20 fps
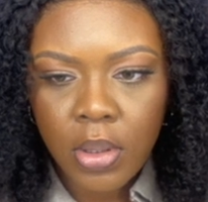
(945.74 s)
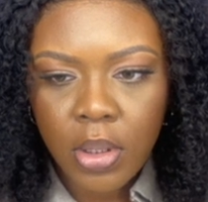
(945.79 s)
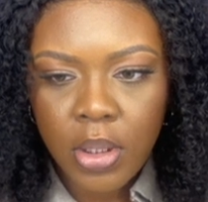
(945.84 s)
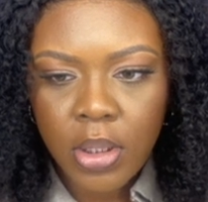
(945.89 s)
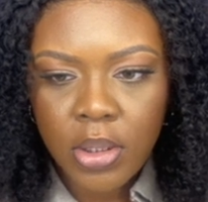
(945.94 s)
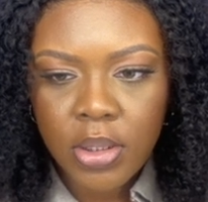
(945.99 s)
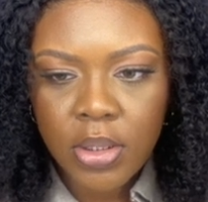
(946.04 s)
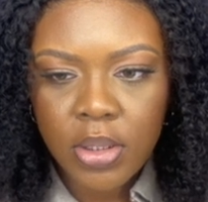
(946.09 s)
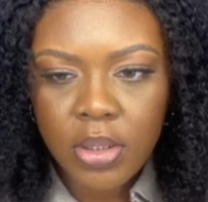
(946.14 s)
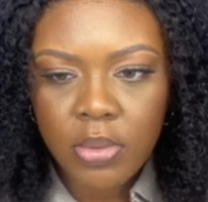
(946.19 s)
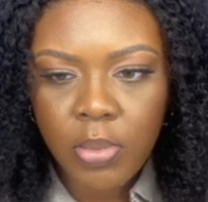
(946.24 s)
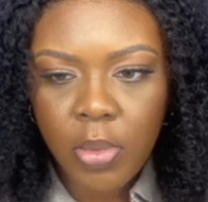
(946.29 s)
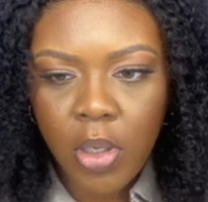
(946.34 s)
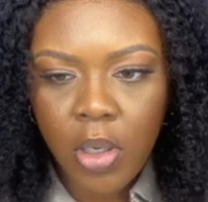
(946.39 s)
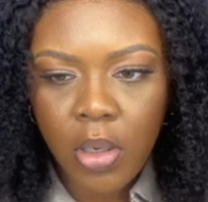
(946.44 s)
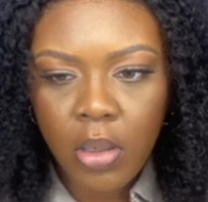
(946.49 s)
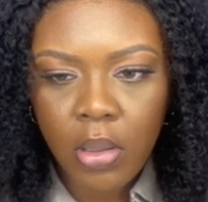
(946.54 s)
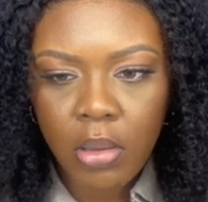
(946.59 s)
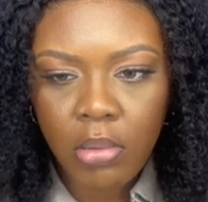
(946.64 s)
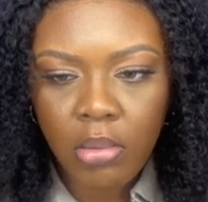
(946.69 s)
It's
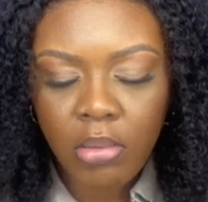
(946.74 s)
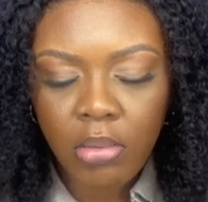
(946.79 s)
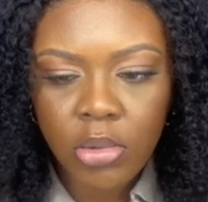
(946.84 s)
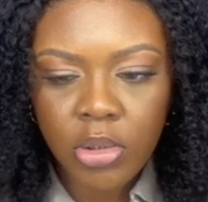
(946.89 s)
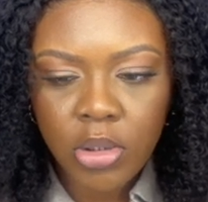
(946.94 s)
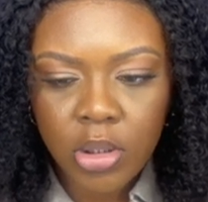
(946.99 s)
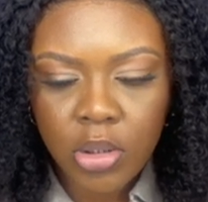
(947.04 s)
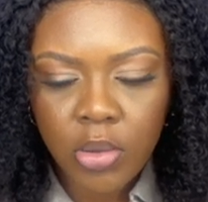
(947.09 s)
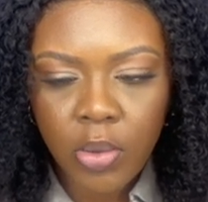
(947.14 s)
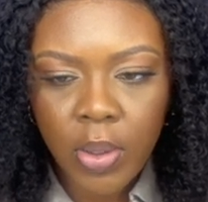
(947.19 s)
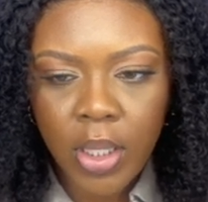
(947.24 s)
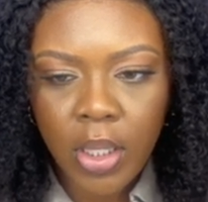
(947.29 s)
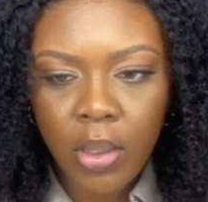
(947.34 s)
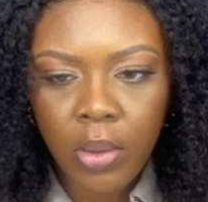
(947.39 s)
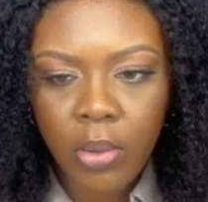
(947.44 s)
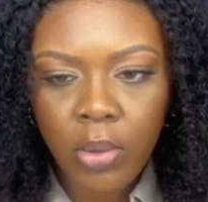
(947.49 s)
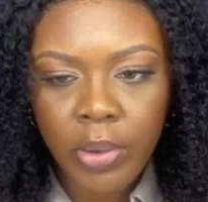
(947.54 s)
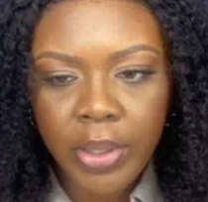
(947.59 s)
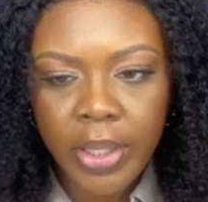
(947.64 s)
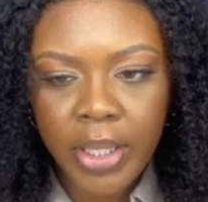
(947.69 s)
small, which is quite
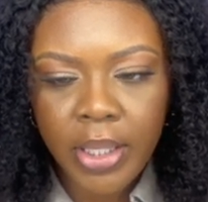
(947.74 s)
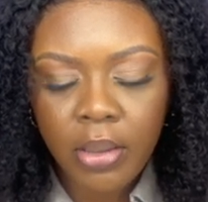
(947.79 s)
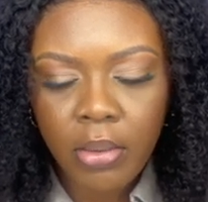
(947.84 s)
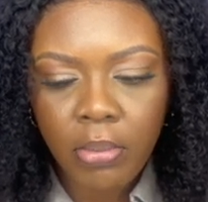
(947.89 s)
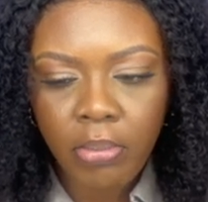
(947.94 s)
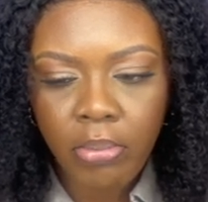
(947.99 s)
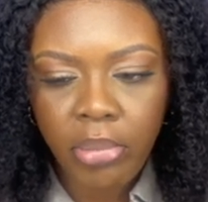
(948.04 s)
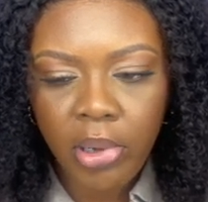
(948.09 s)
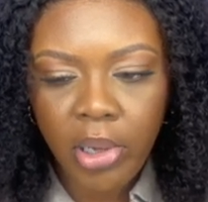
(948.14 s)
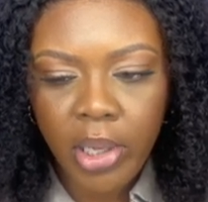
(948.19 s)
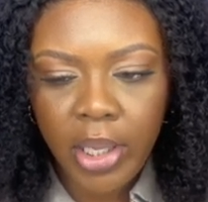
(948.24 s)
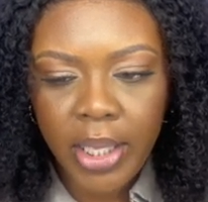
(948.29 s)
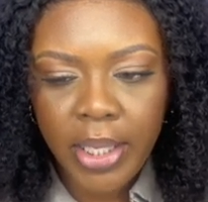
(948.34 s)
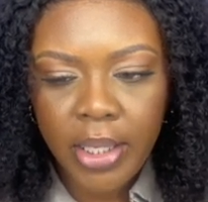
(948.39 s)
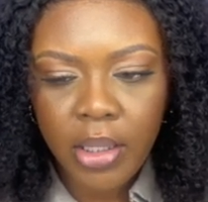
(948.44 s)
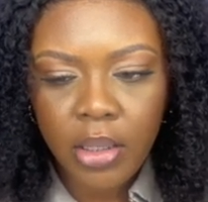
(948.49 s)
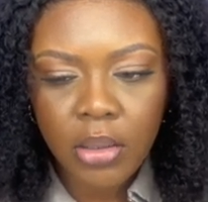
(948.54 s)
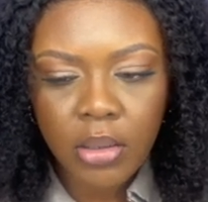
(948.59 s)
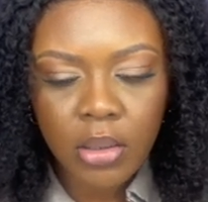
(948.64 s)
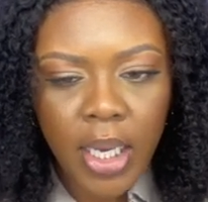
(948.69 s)
annoying,
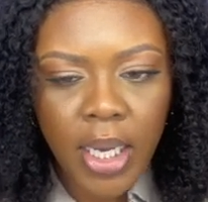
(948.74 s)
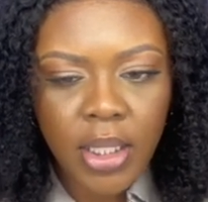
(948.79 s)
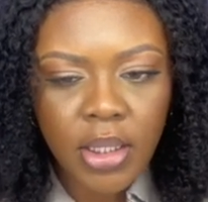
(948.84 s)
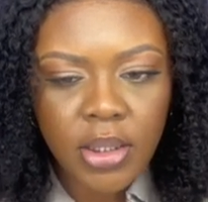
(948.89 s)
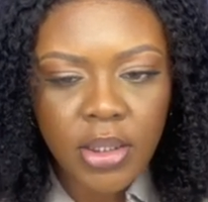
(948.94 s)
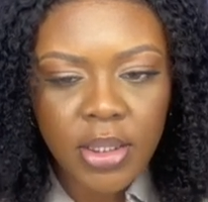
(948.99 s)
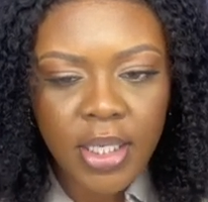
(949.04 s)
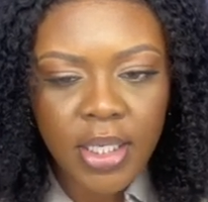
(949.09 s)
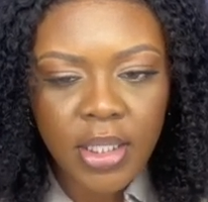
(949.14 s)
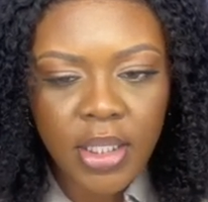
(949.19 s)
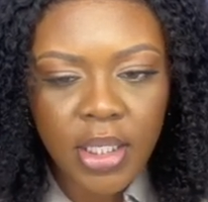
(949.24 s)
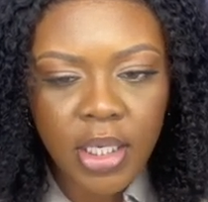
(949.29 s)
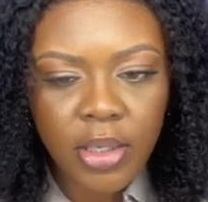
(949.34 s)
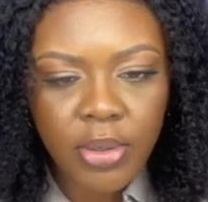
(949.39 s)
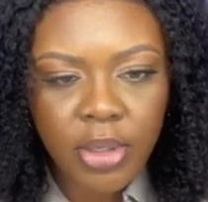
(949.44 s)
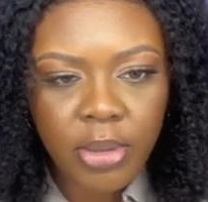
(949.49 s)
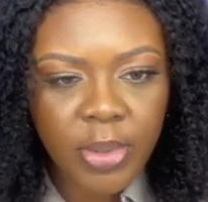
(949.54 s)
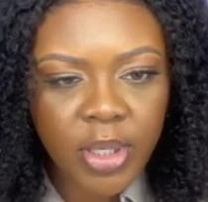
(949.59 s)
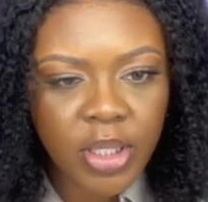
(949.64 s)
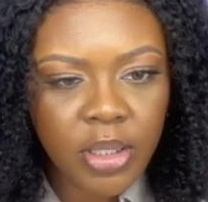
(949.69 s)
but honestly, I think I
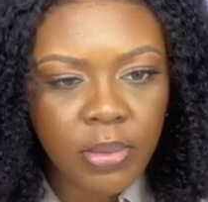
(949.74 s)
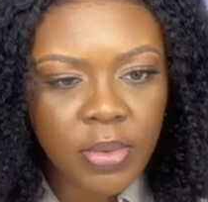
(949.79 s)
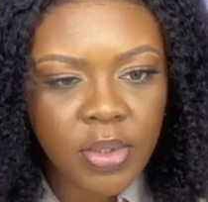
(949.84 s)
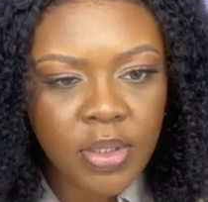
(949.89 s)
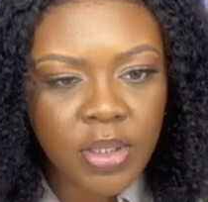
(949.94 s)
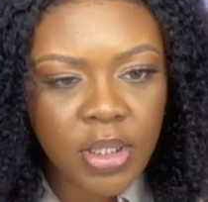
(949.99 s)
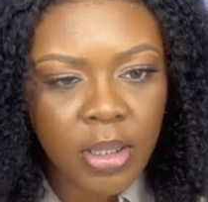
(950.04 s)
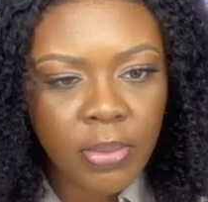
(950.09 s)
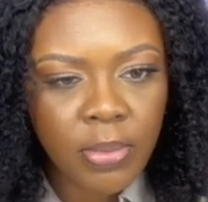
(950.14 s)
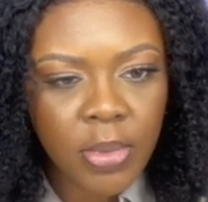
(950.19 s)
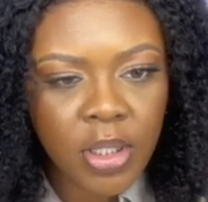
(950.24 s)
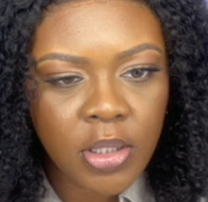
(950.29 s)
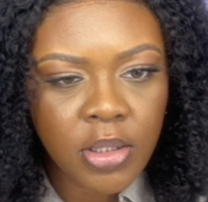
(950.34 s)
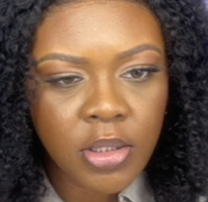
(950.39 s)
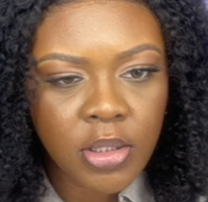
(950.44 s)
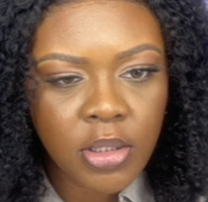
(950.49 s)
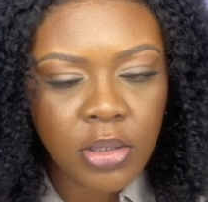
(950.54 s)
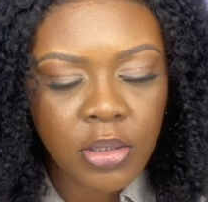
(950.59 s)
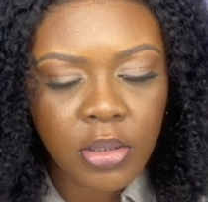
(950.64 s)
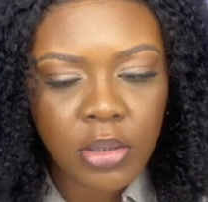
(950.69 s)
want to make them the same
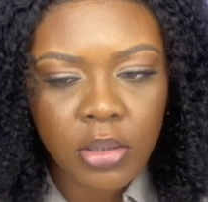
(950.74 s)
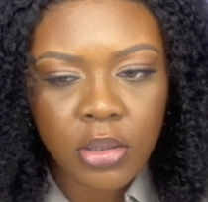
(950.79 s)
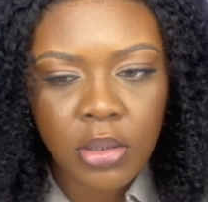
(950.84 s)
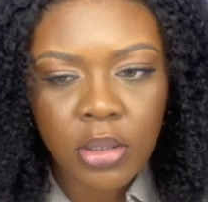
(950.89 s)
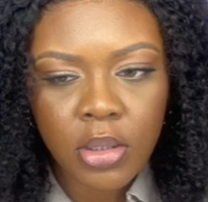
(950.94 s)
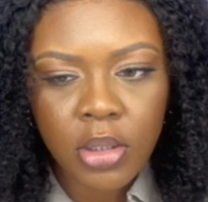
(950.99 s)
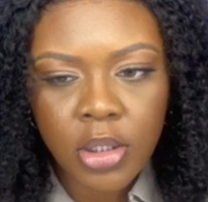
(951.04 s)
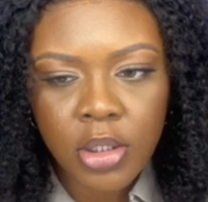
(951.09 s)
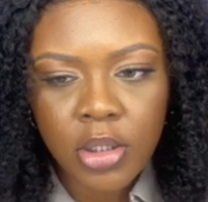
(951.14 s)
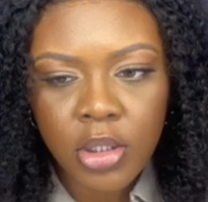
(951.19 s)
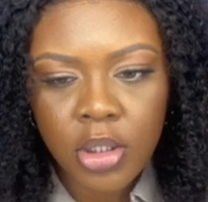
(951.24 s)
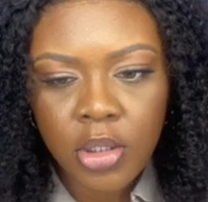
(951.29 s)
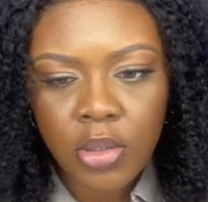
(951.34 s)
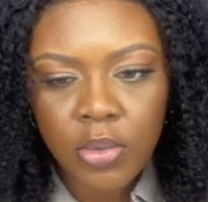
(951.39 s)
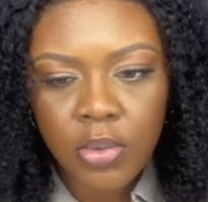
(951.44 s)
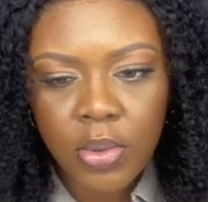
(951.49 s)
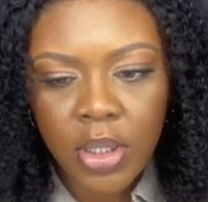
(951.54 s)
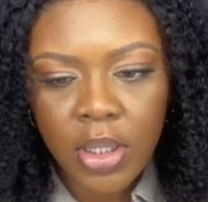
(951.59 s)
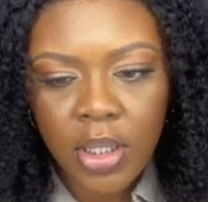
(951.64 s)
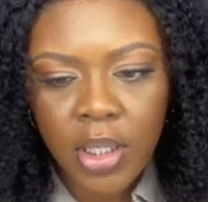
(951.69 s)
because it looks
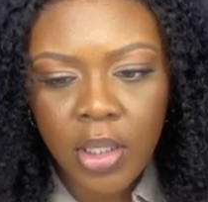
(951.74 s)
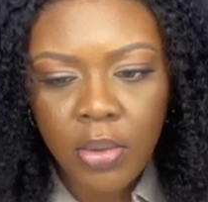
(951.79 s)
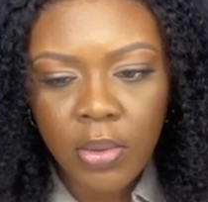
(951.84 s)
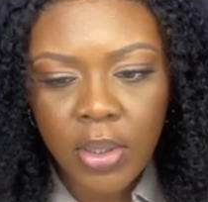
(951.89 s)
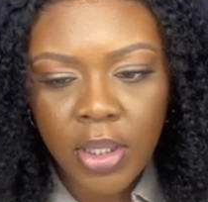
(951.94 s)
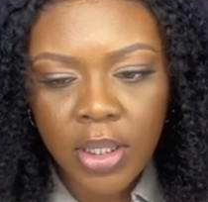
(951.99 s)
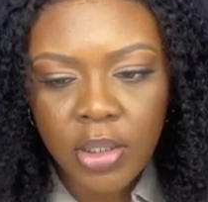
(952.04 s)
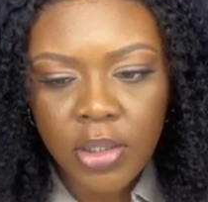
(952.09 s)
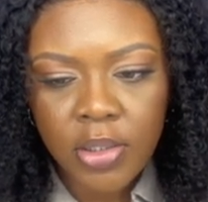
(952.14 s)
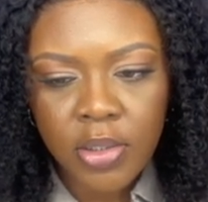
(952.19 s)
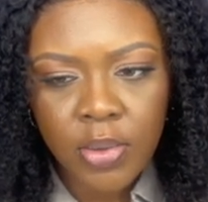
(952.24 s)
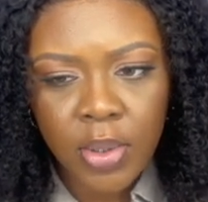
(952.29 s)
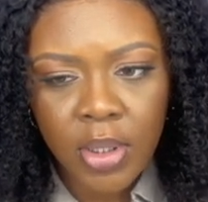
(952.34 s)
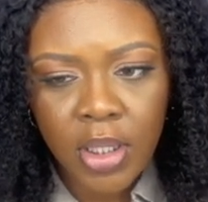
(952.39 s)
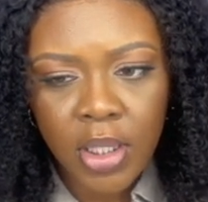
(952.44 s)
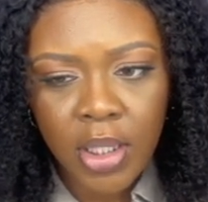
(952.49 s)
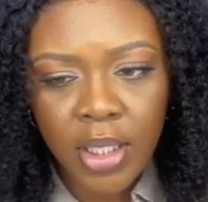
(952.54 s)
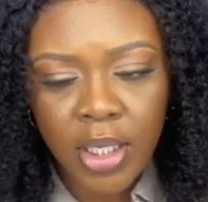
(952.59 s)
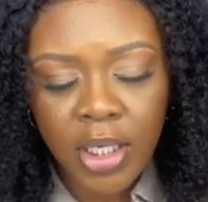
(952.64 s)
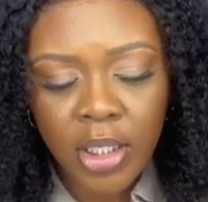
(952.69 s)
cute, and I don't like this one,
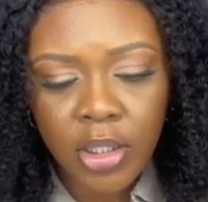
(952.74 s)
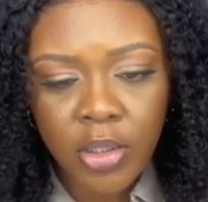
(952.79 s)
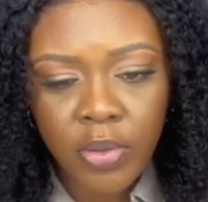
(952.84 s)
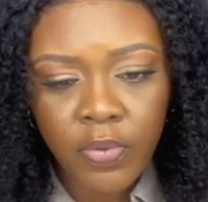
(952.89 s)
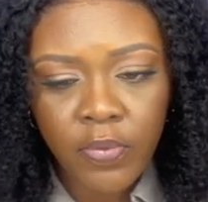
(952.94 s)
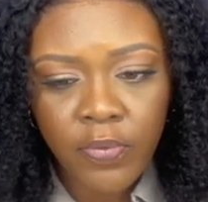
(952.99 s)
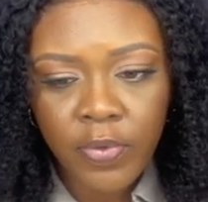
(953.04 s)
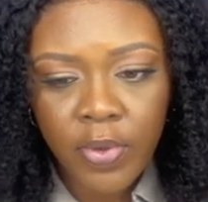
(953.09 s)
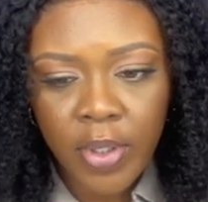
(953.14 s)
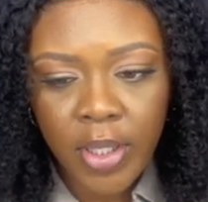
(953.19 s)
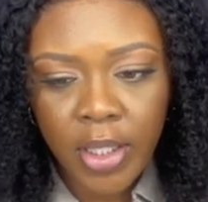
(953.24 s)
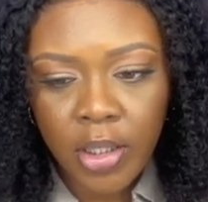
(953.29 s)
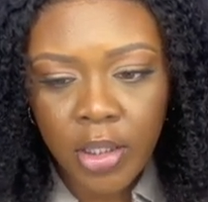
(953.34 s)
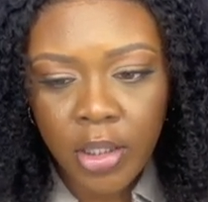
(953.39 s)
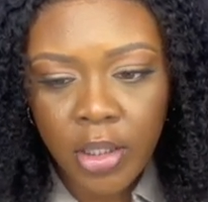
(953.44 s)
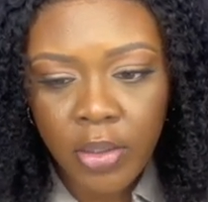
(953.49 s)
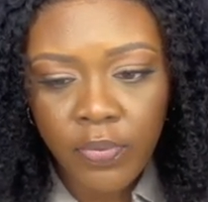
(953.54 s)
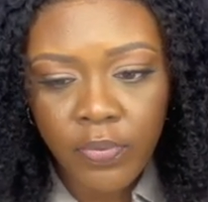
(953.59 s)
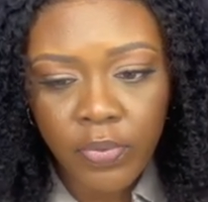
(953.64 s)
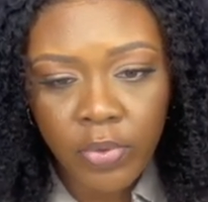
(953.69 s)
and I don't feel like
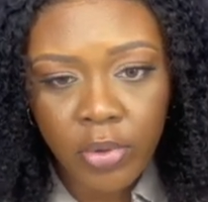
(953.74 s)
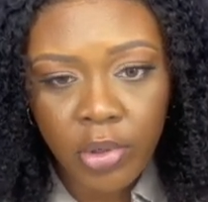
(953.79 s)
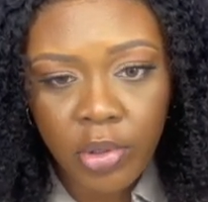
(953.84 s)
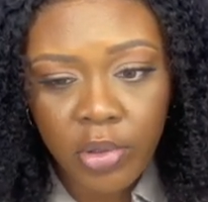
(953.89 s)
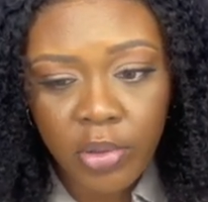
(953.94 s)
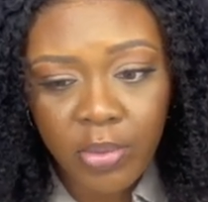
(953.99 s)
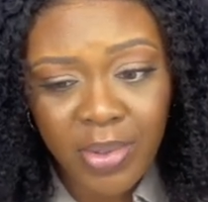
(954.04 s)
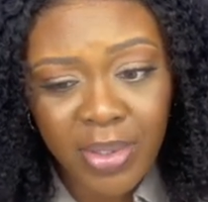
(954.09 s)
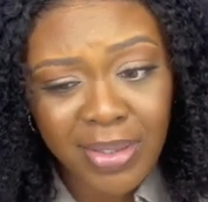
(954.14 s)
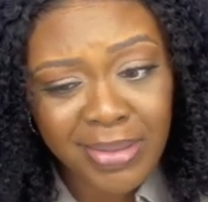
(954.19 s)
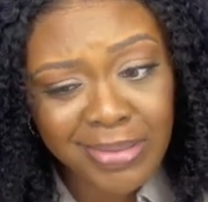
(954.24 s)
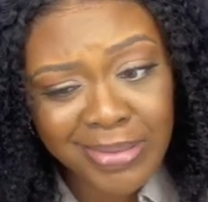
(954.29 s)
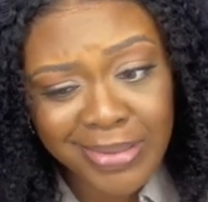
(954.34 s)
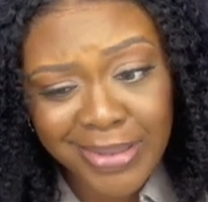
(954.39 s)
looking for another one,